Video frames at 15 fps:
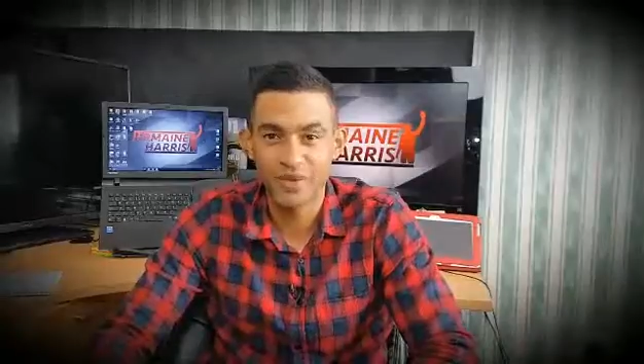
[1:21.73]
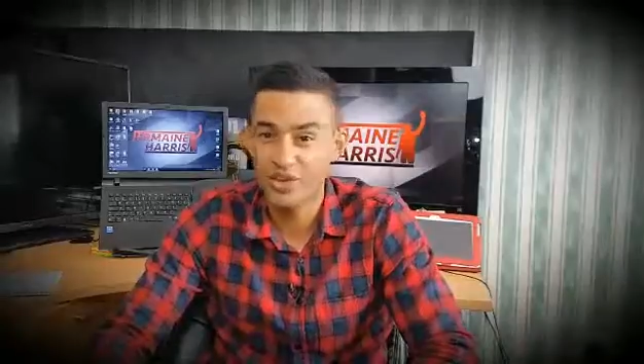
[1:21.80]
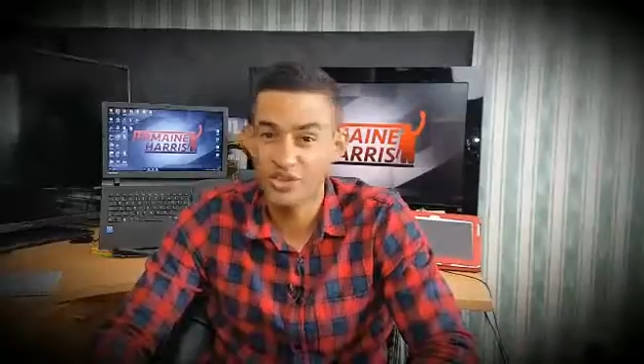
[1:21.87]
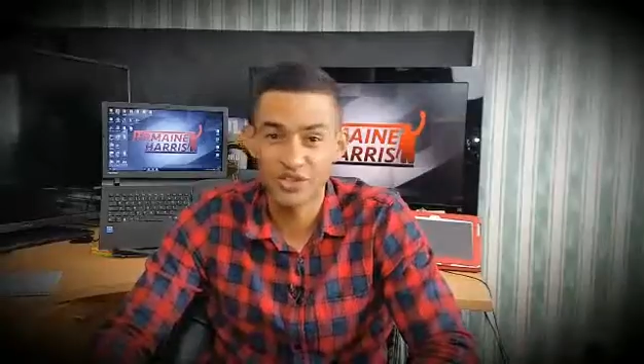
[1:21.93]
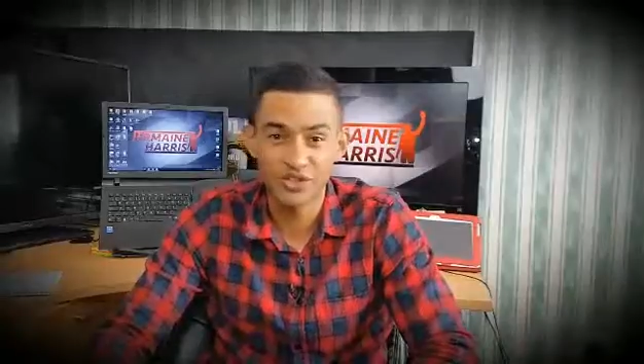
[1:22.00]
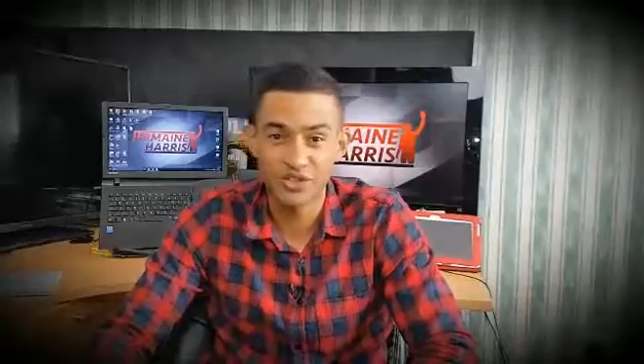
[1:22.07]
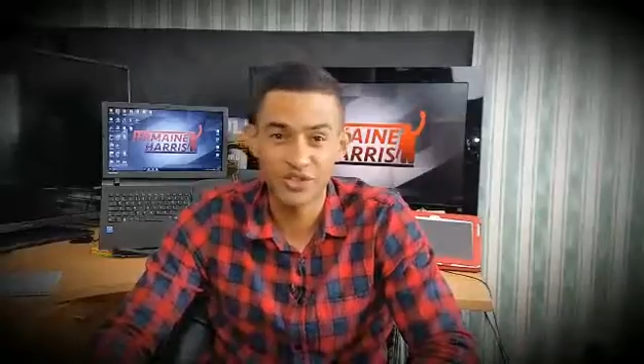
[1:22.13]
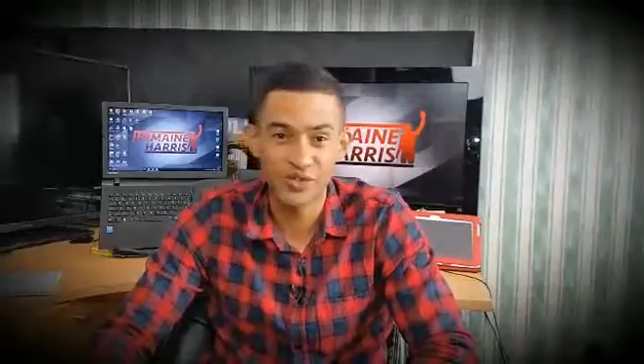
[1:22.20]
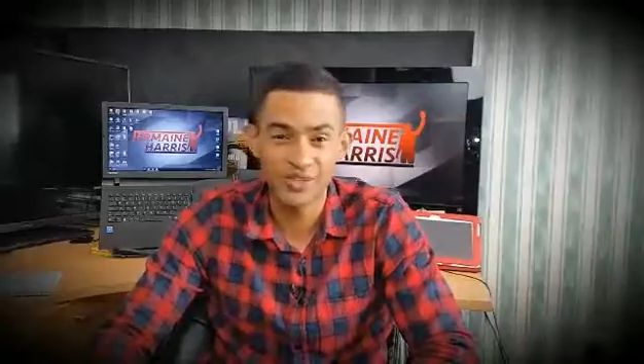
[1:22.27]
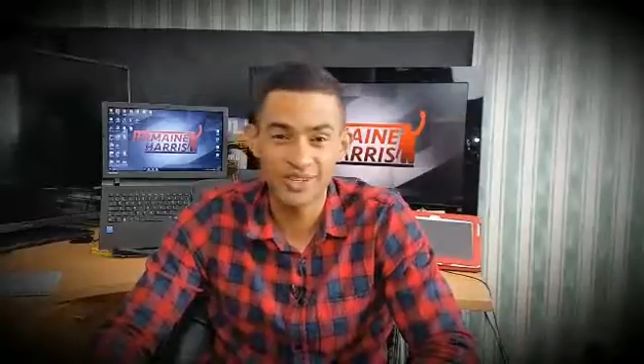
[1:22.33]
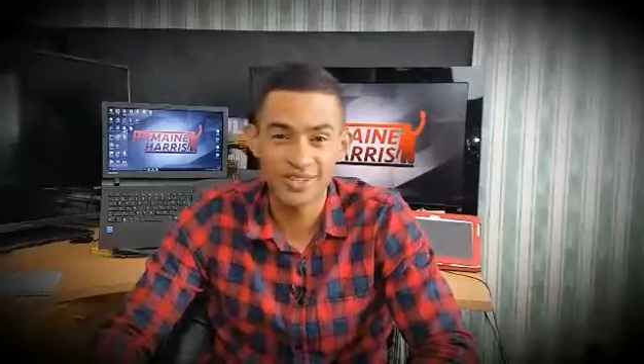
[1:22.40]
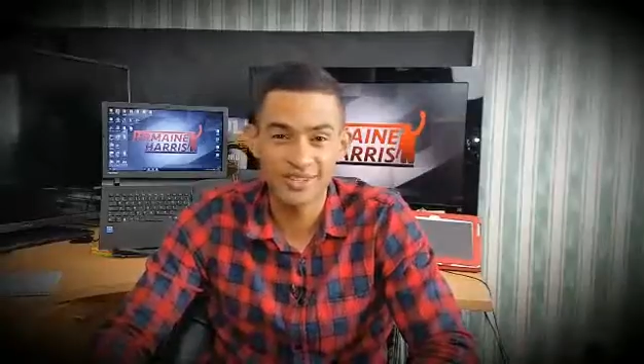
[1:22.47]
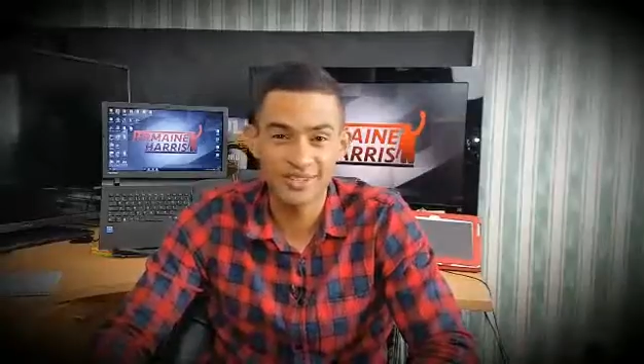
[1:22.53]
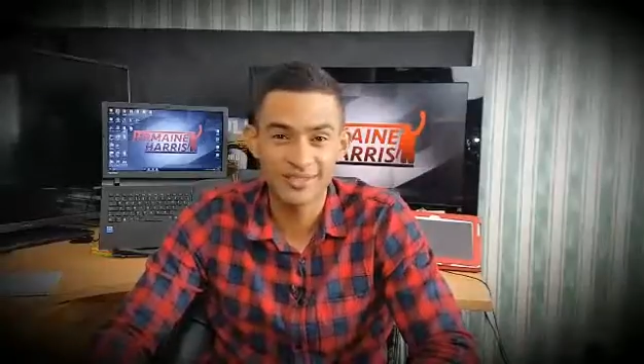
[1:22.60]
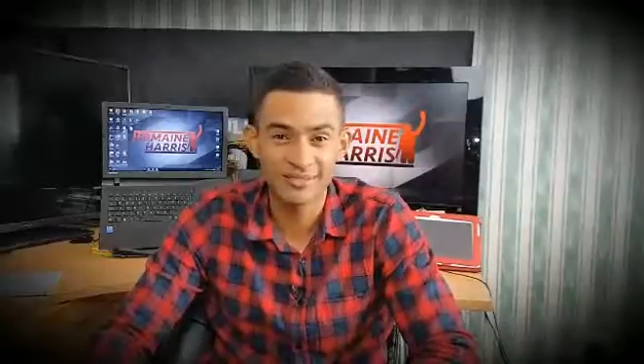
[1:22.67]
Because the truth
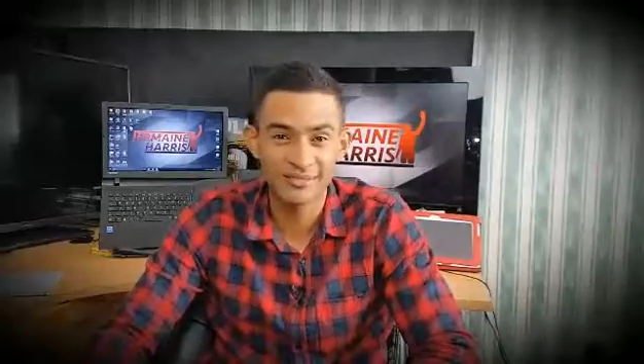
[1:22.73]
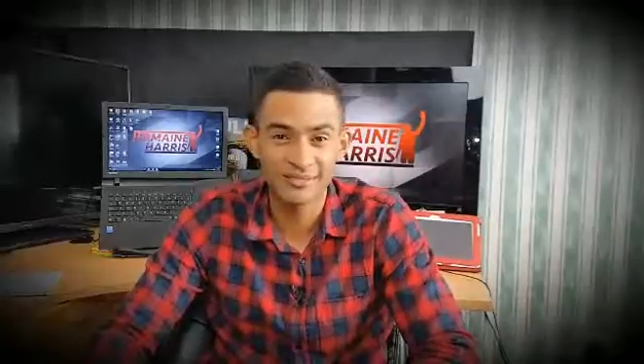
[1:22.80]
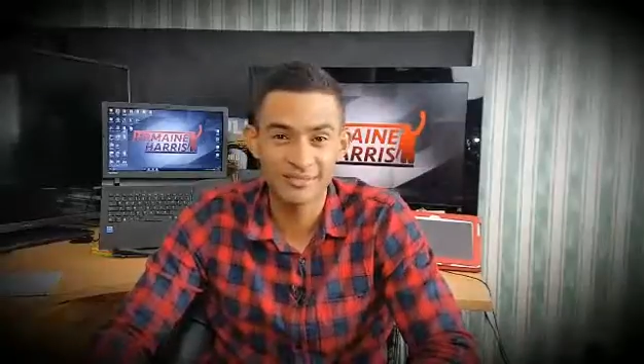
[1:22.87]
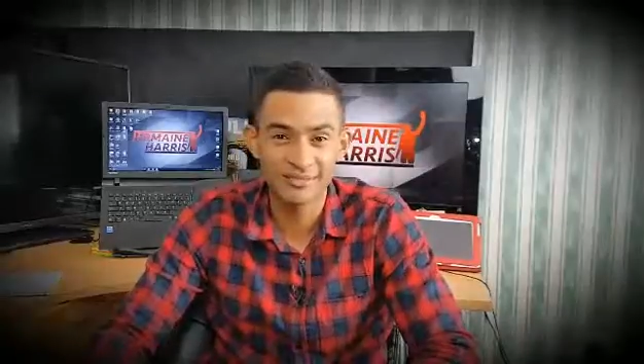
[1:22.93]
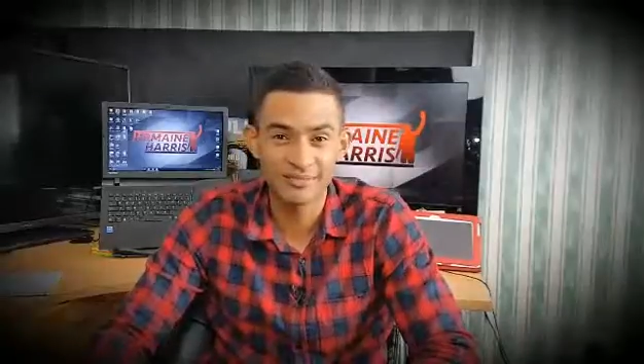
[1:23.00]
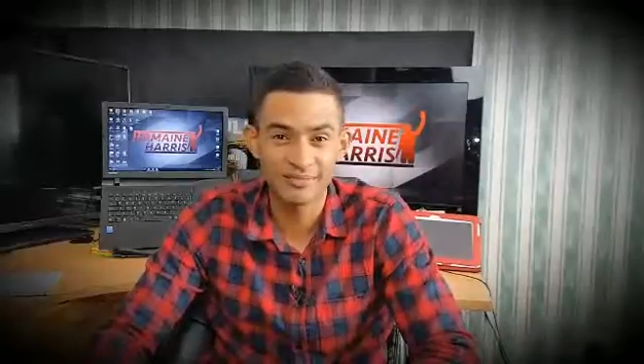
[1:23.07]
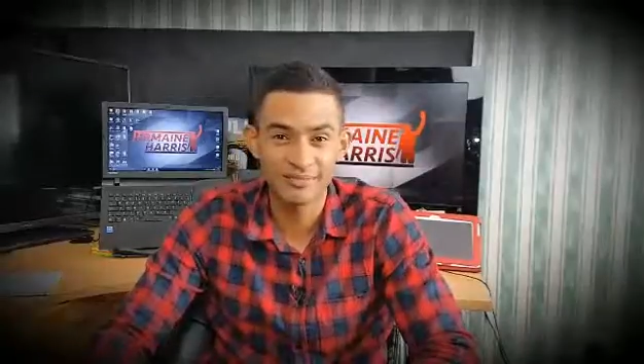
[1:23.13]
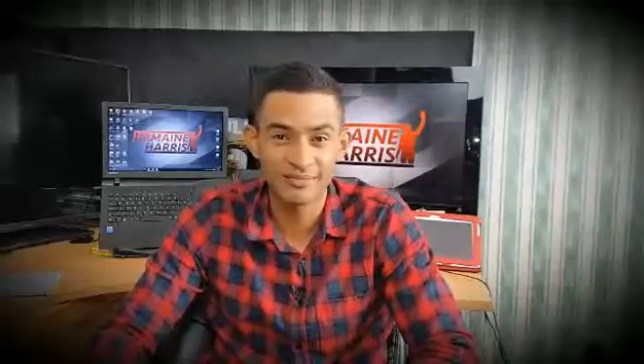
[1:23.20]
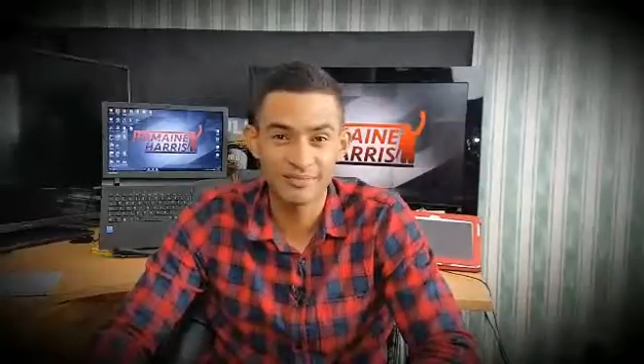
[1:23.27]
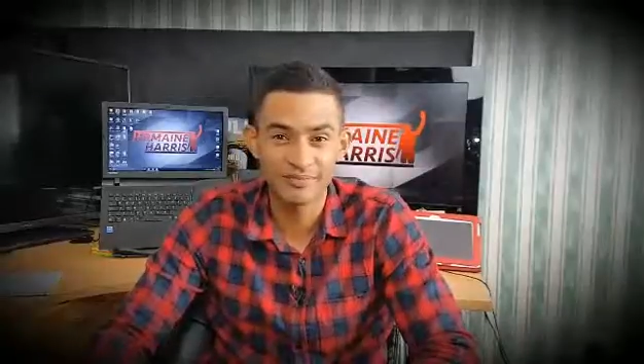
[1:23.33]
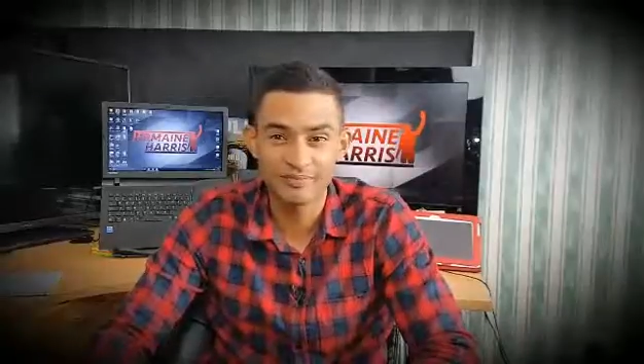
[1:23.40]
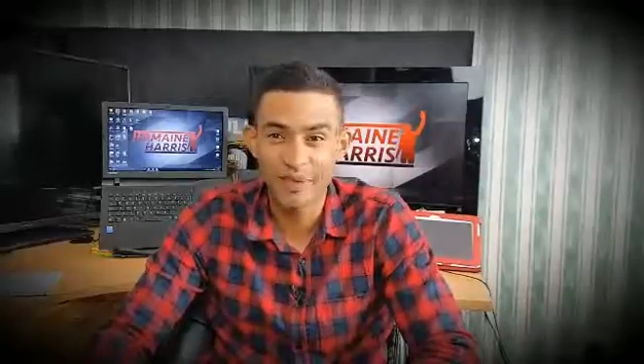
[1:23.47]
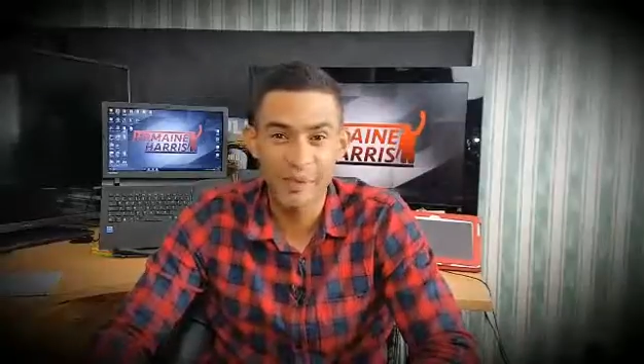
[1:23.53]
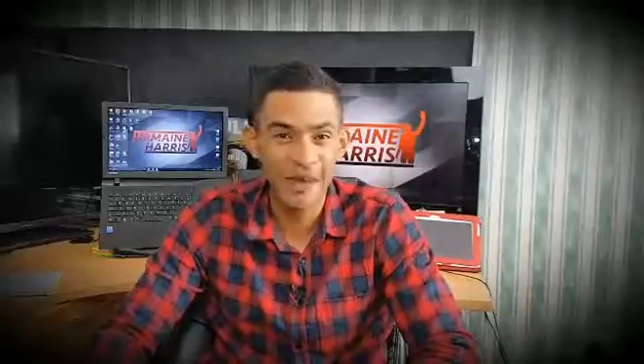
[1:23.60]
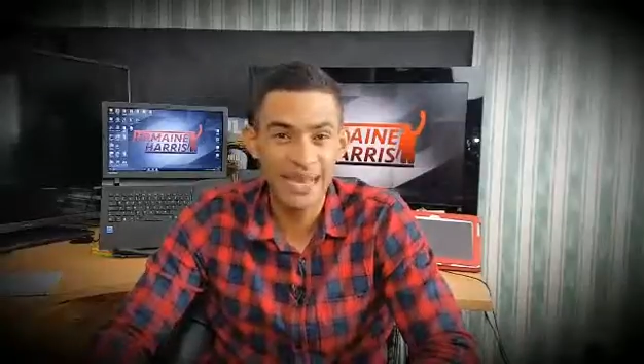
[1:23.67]
is, there